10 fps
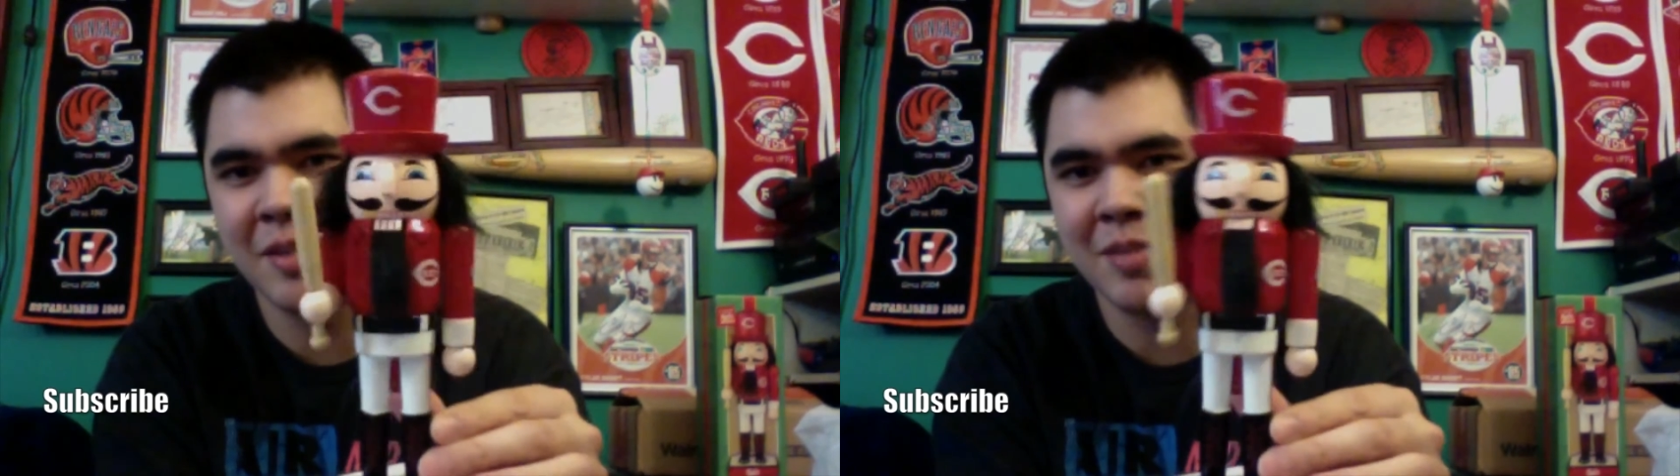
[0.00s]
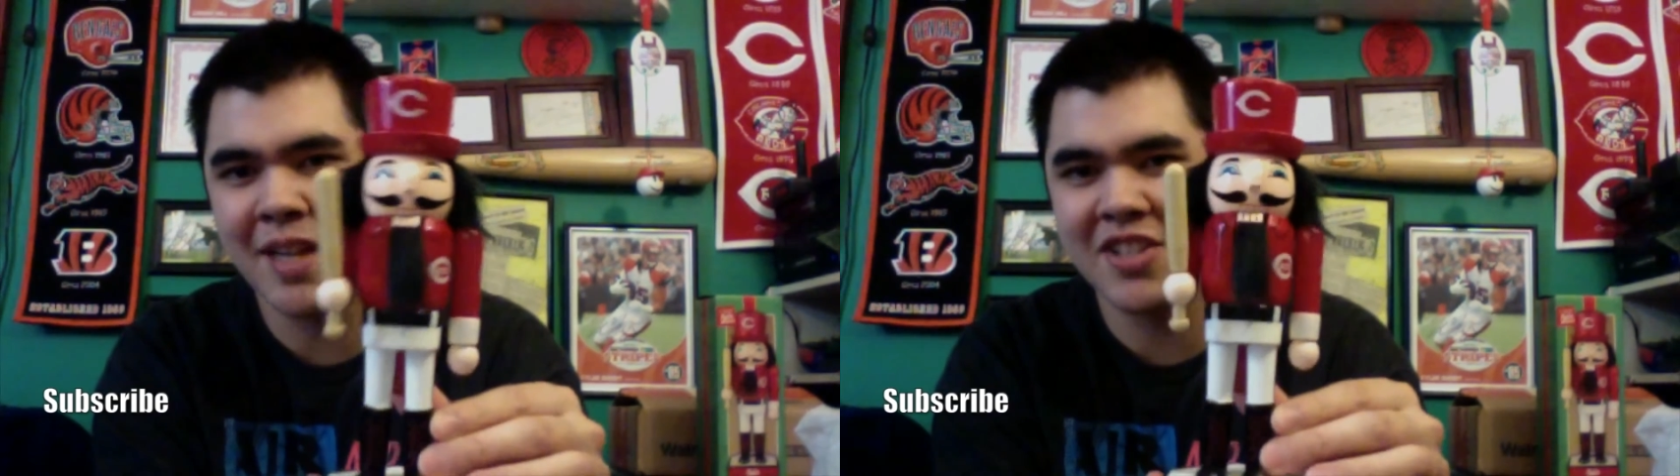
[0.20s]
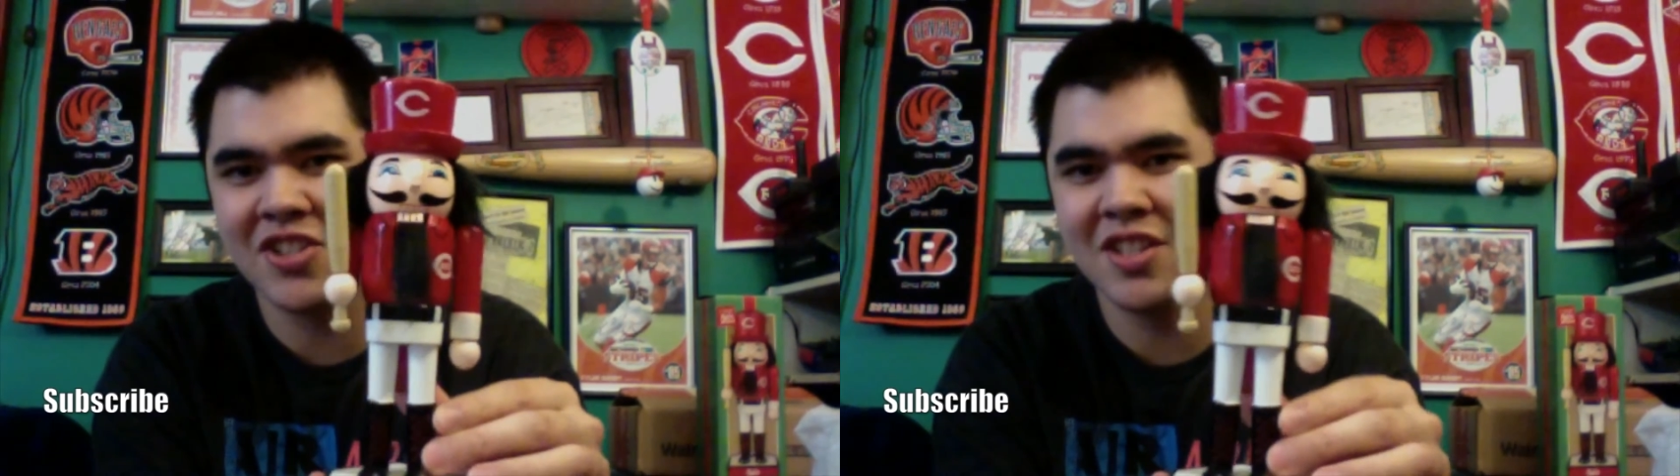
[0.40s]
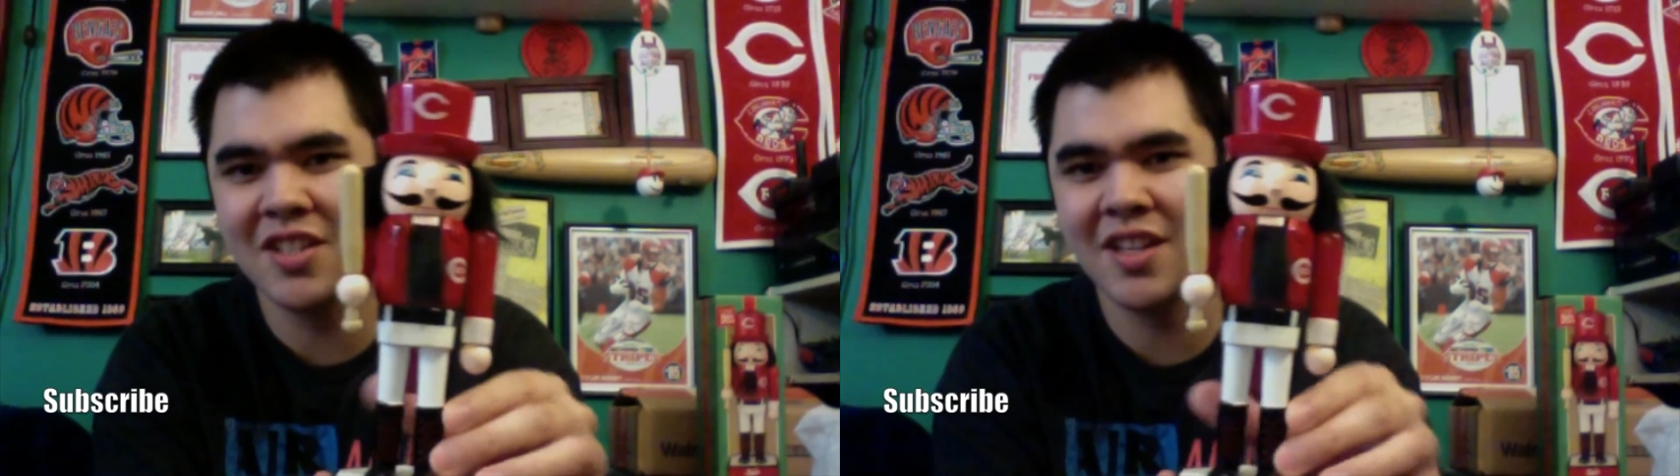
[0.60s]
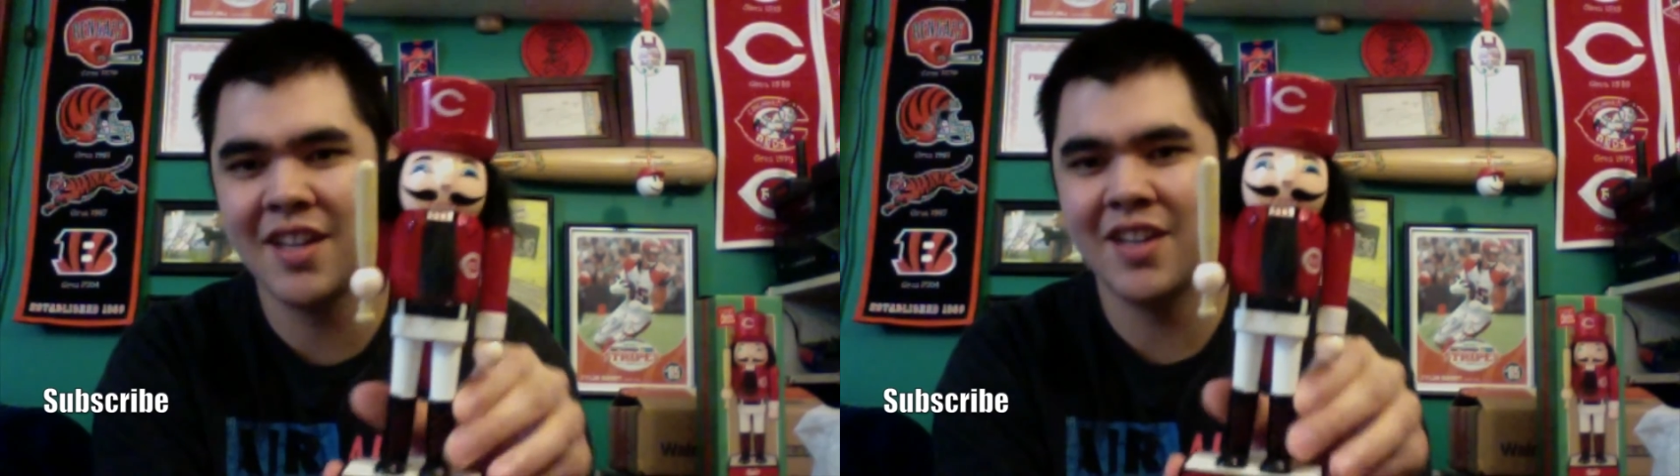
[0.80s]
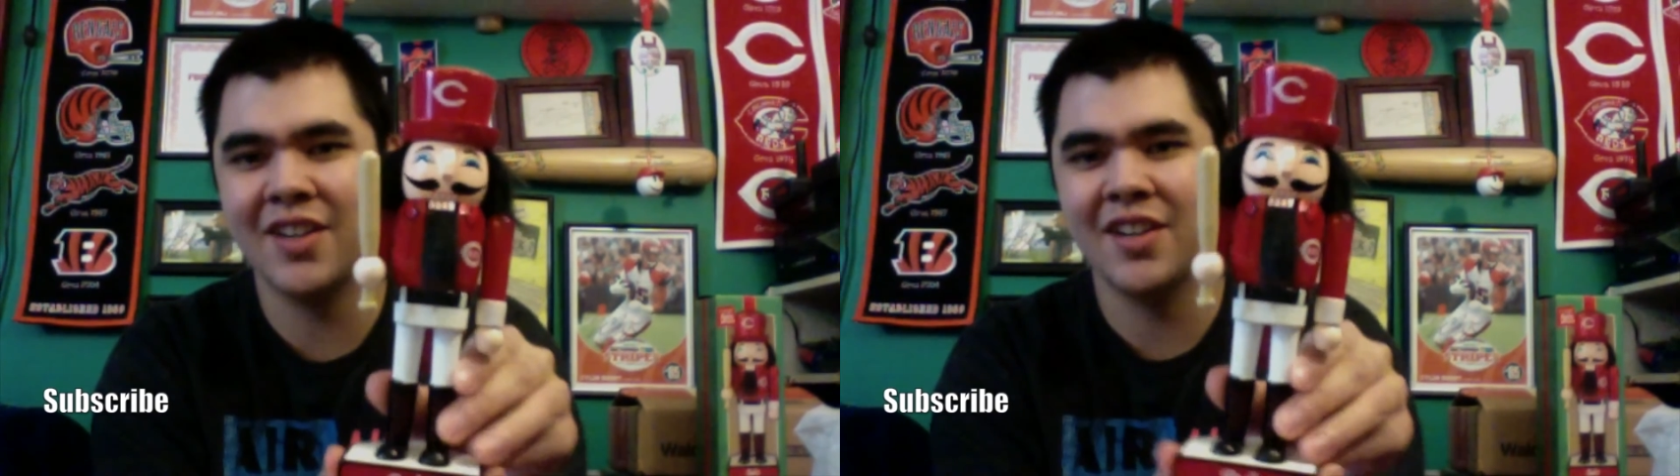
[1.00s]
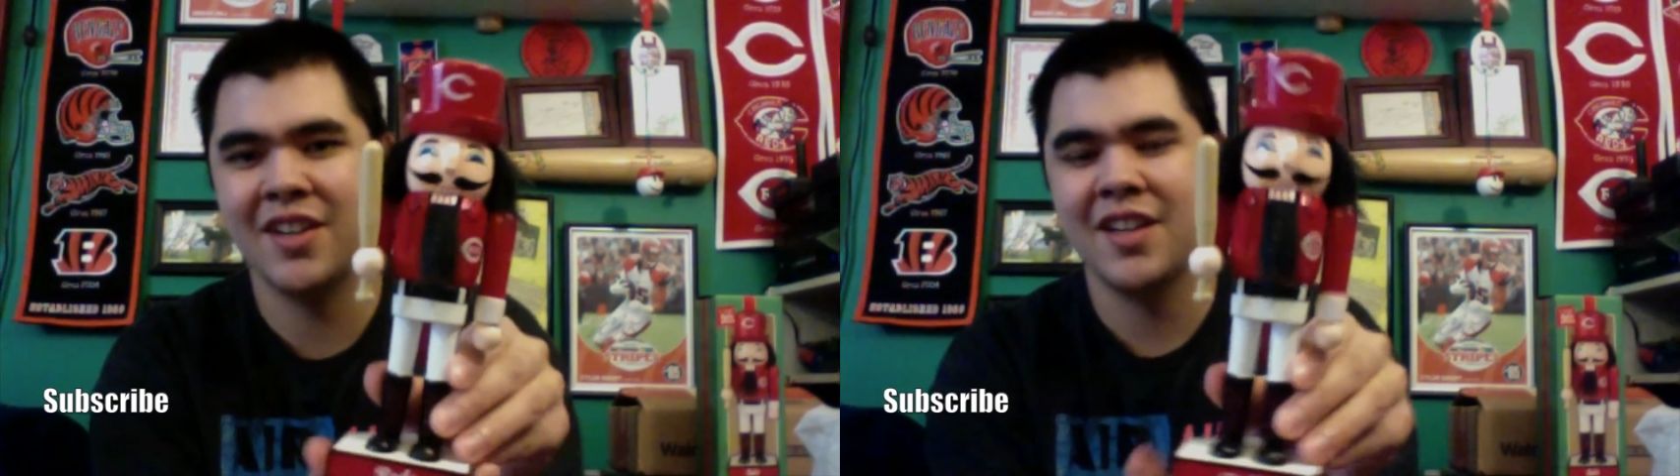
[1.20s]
black chin hair.